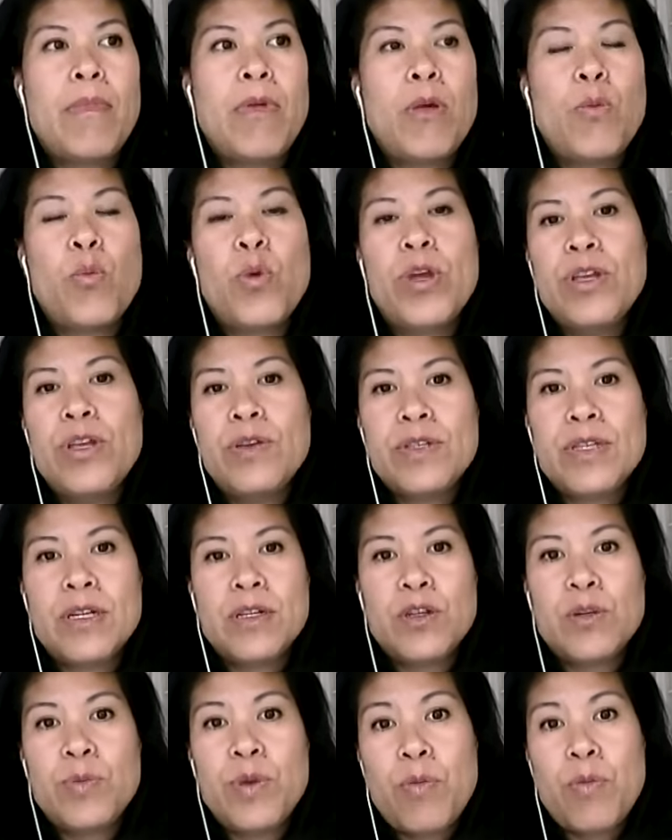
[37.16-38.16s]
we use it a
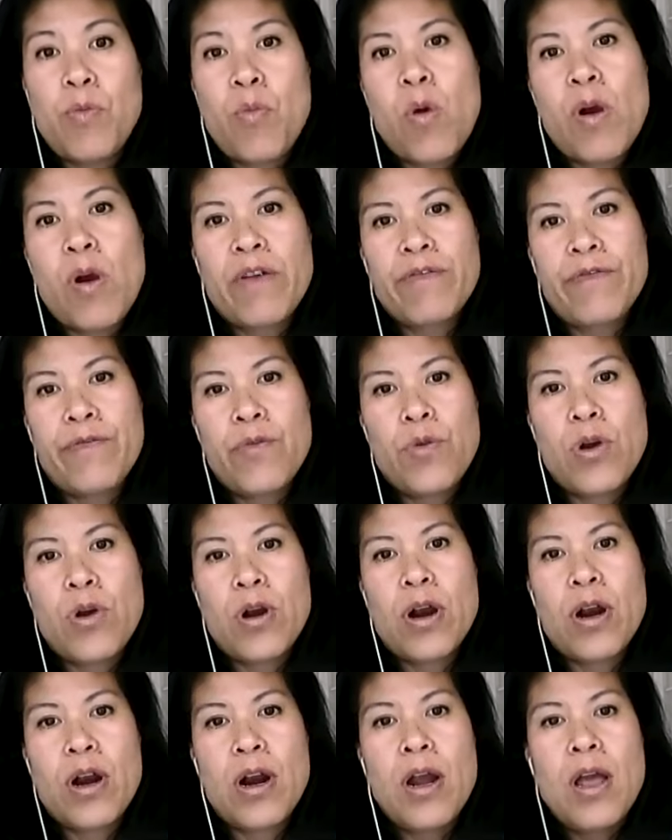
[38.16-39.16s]
little bit more
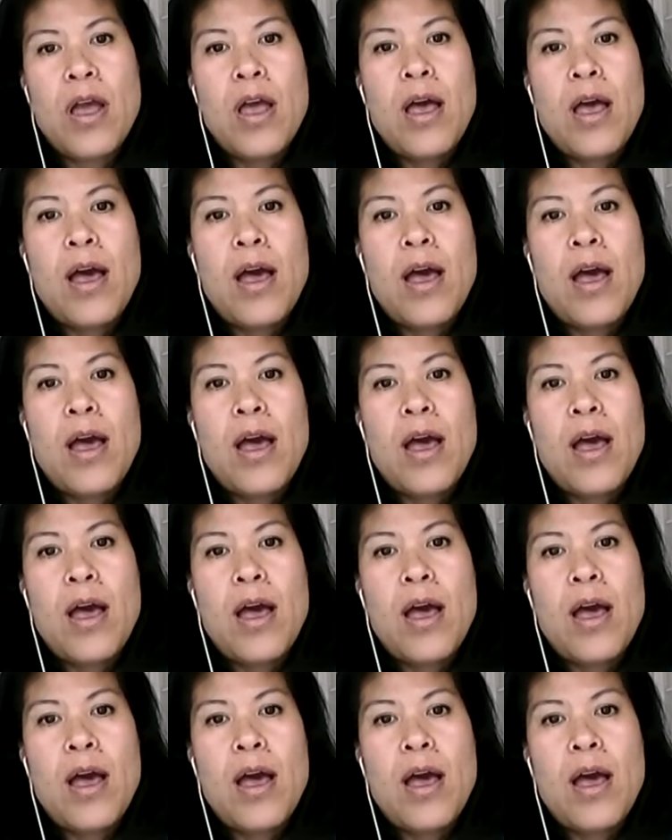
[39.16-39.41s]
for